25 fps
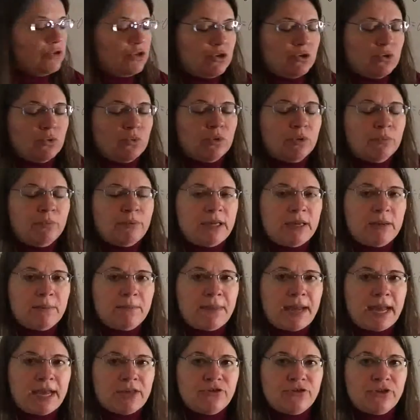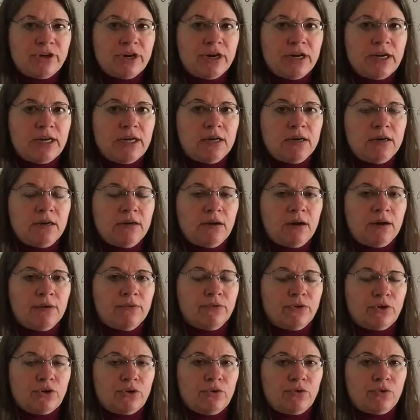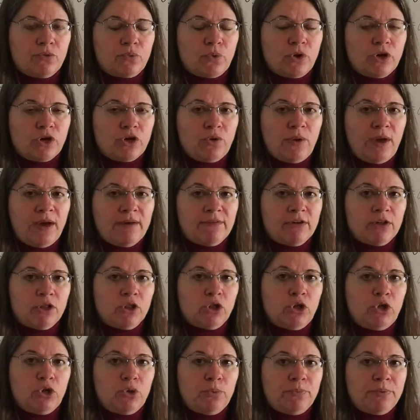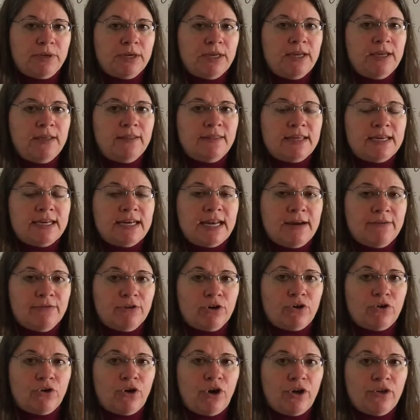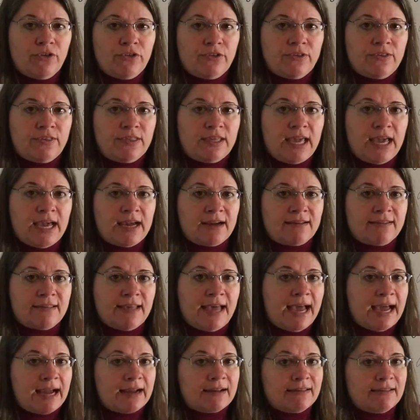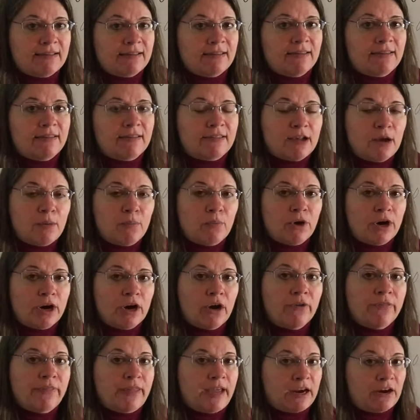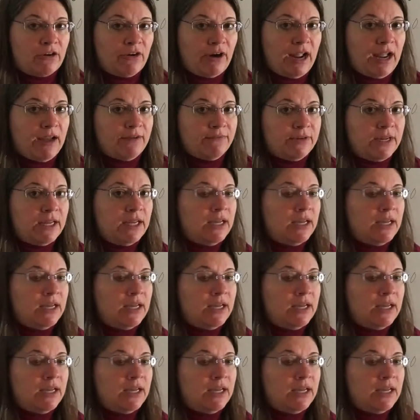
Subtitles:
two will be imaginary roots where you have a loop that never crosses the x-axis somewhere on that graph.